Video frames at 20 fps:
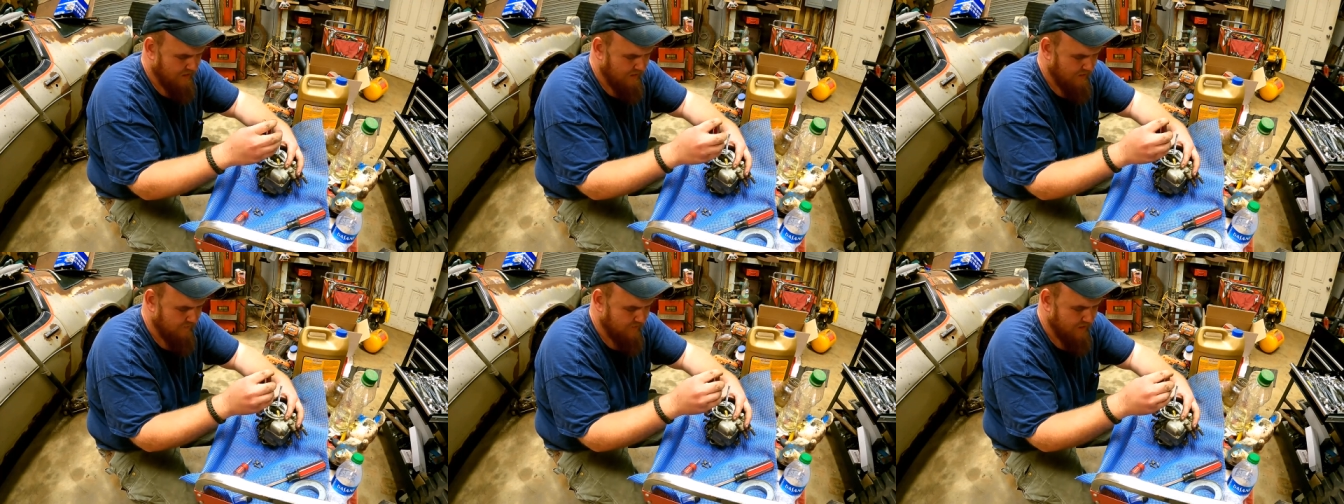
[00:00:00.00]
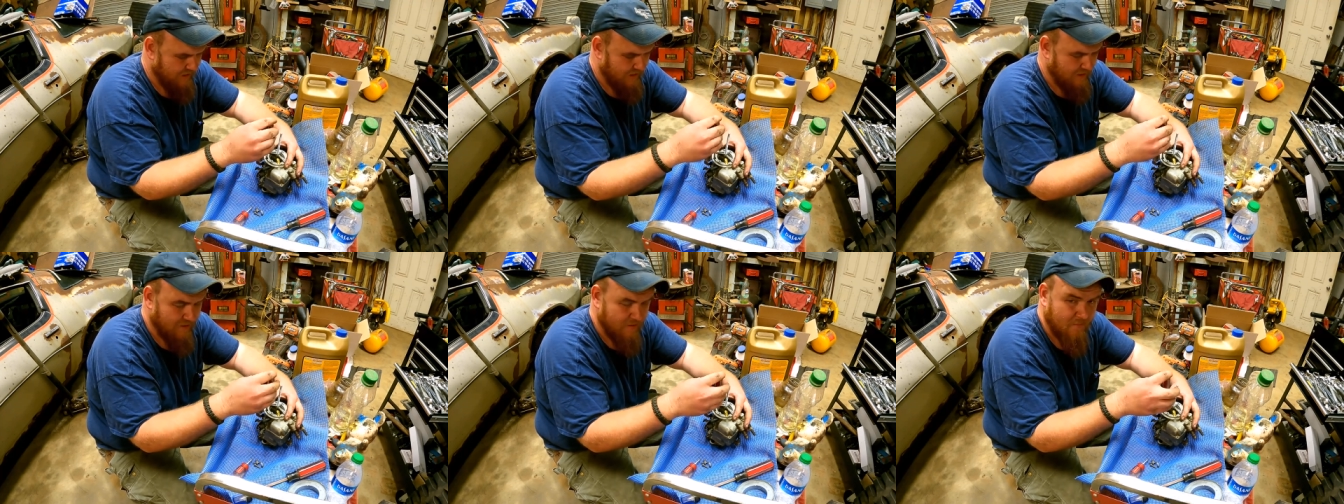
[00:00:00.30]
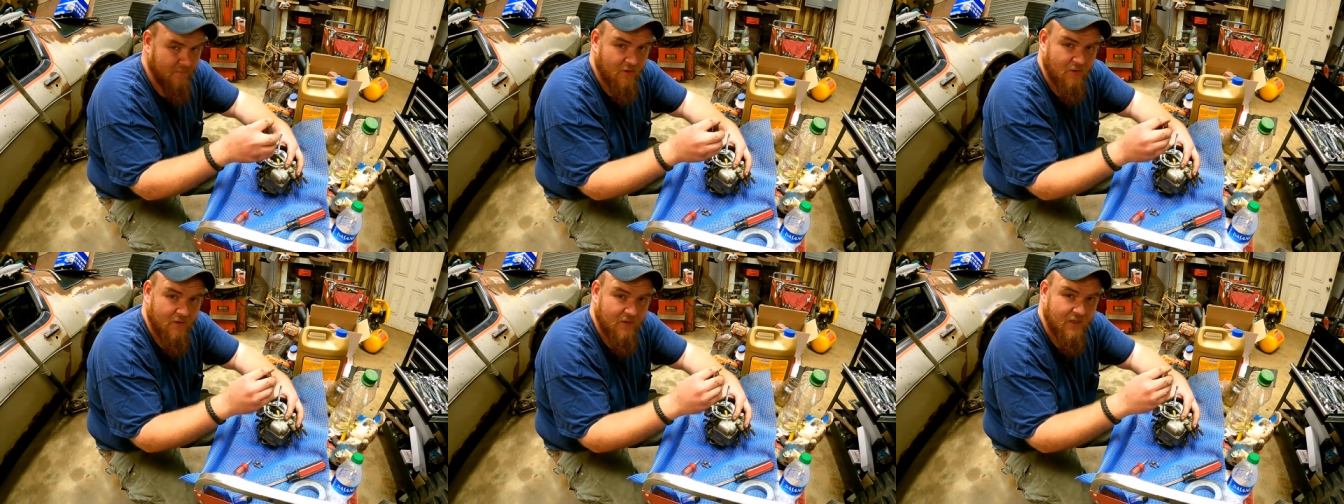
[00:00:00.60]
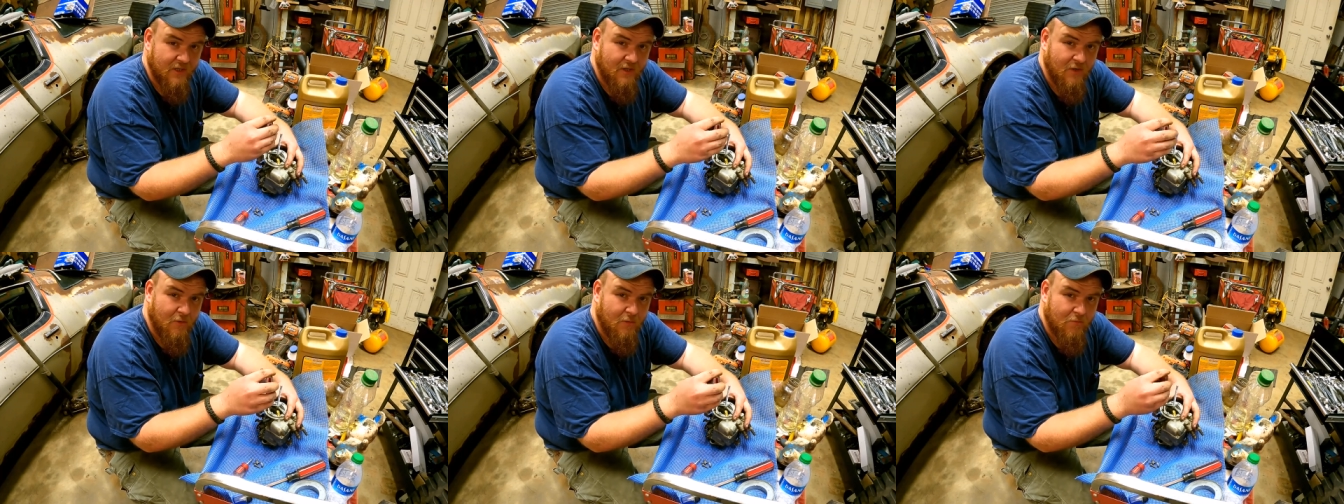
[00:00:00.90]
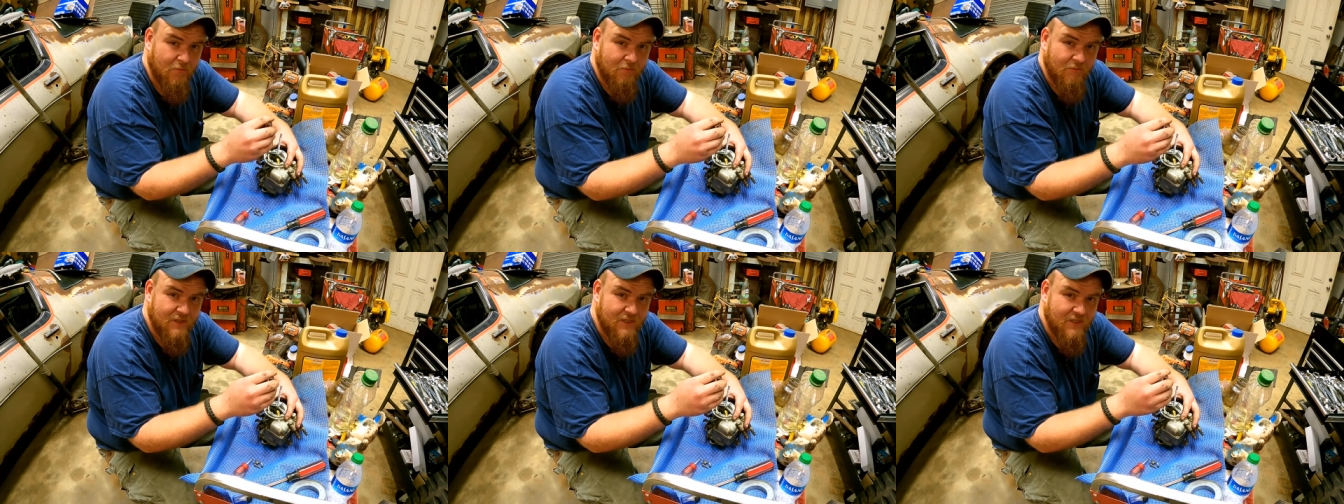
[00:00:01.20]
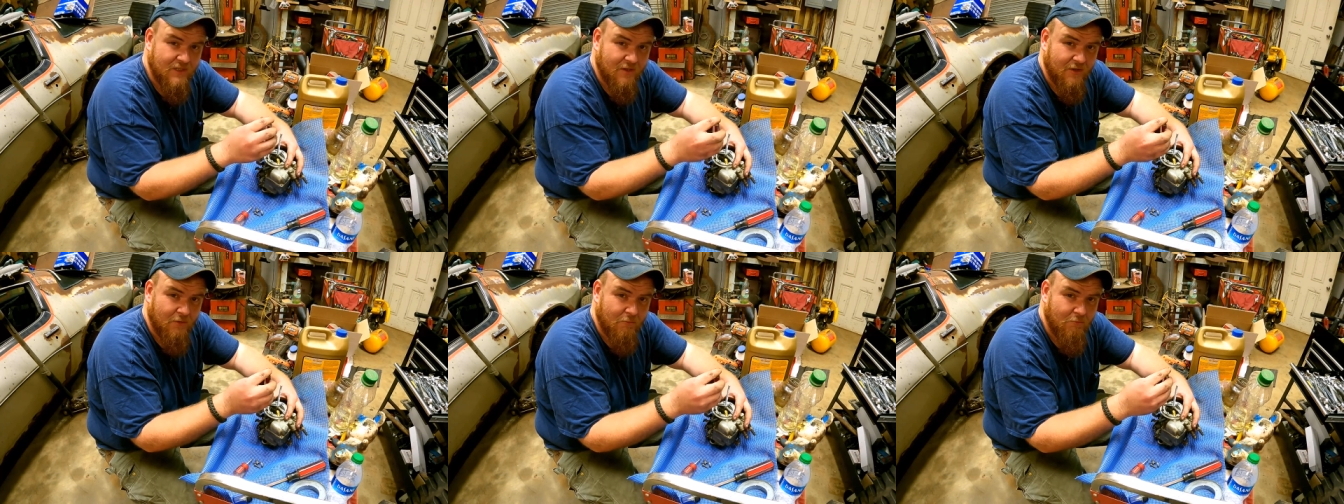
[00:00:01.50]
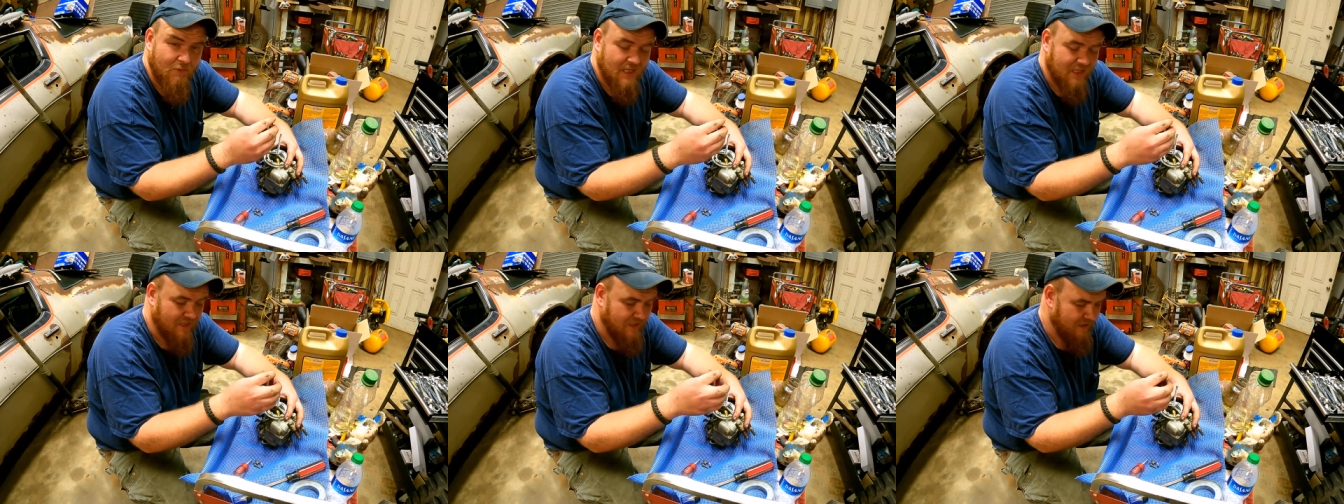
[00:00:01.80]
I've taken apart the old ones on the
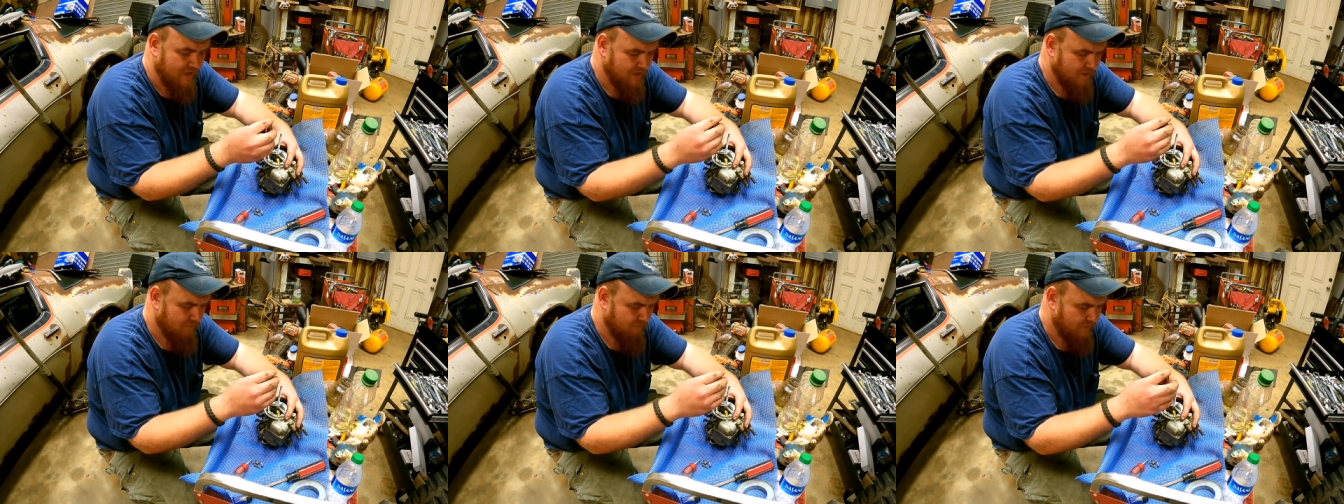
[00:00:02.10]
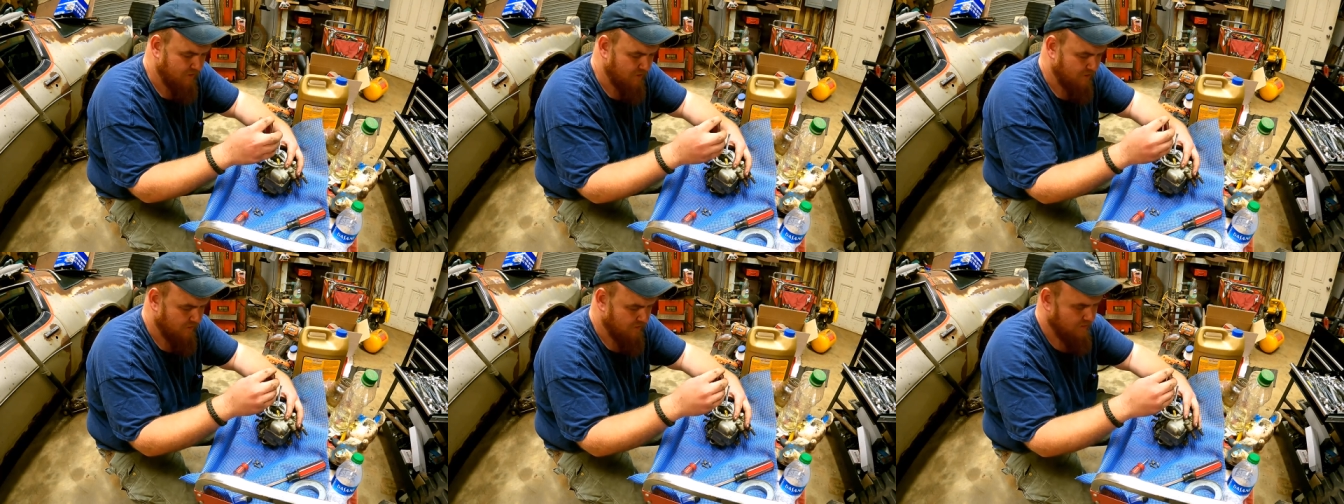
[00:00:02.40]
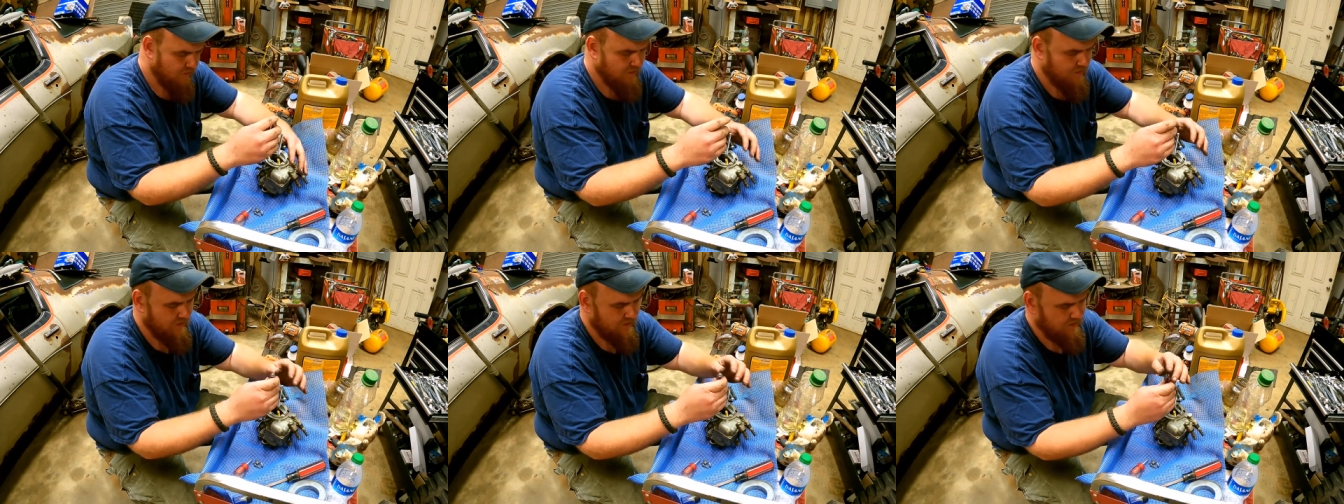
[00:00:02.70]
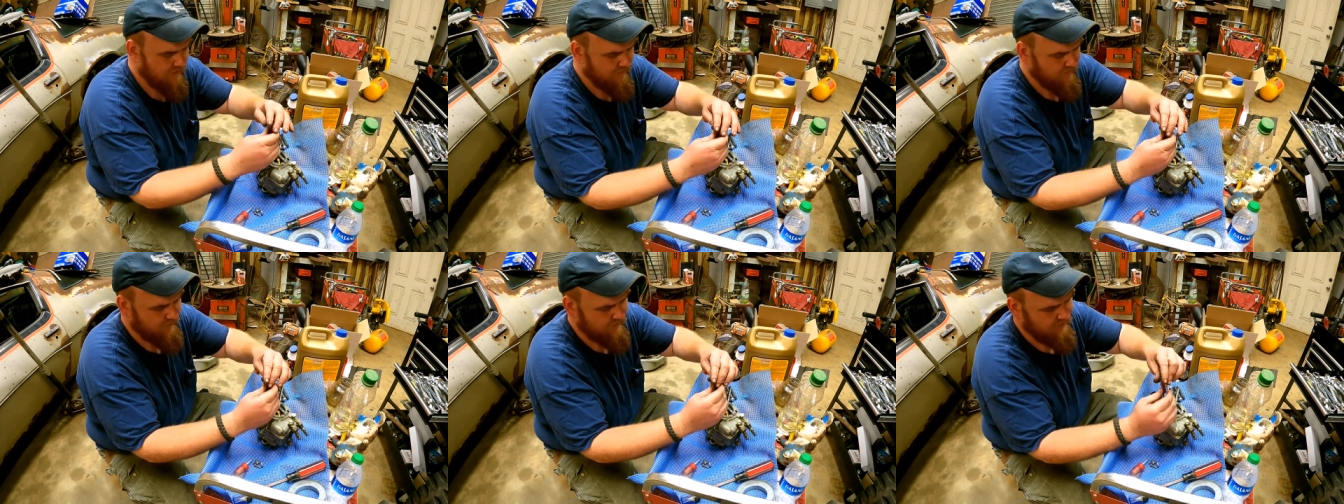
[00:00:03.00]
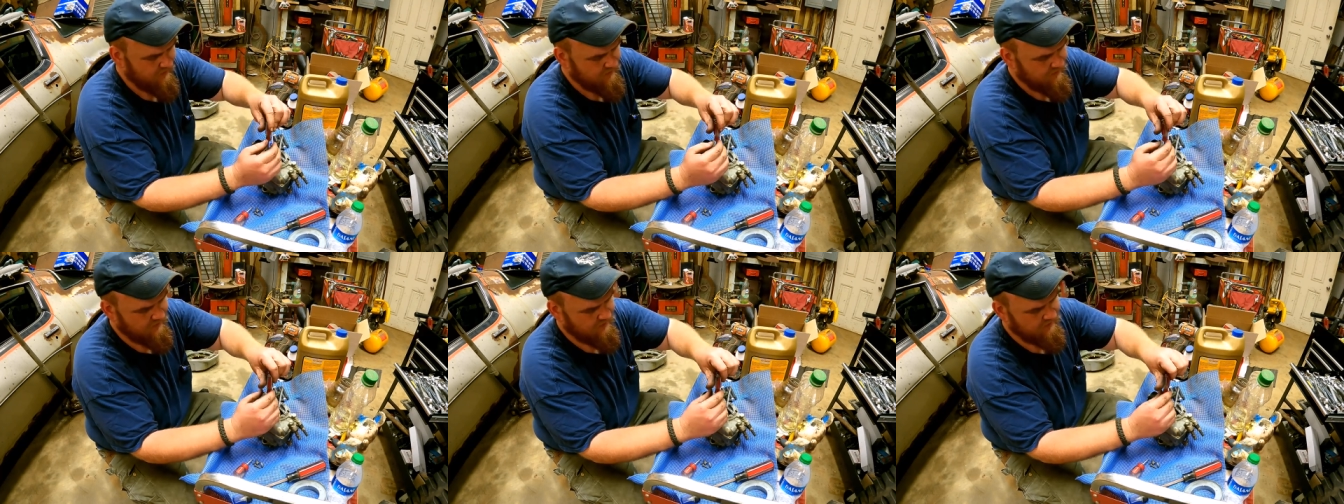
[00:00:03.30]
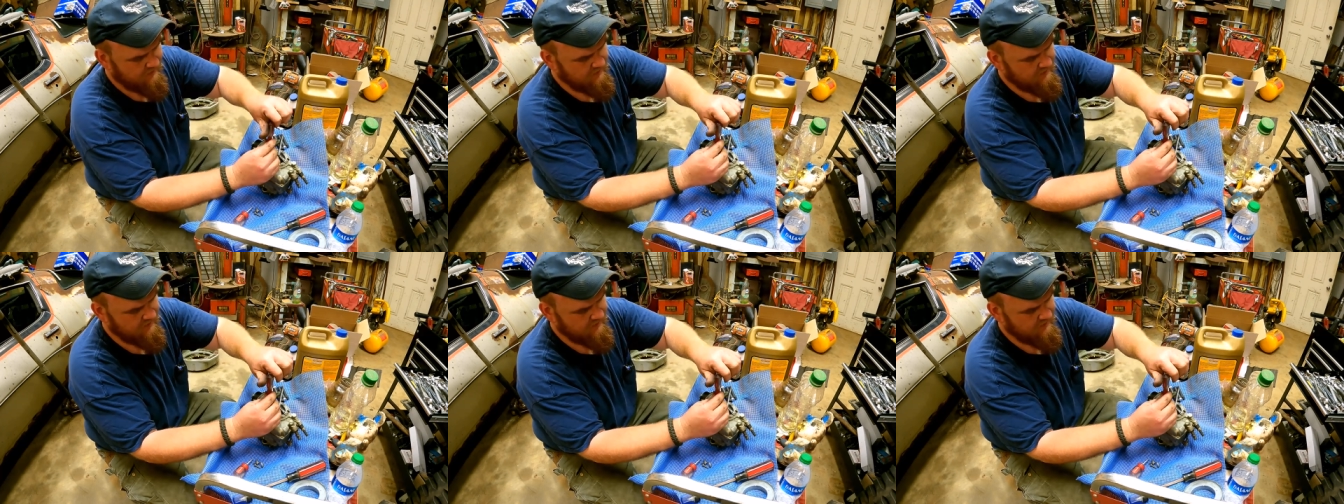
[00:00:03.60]
Willys, which are a lot different.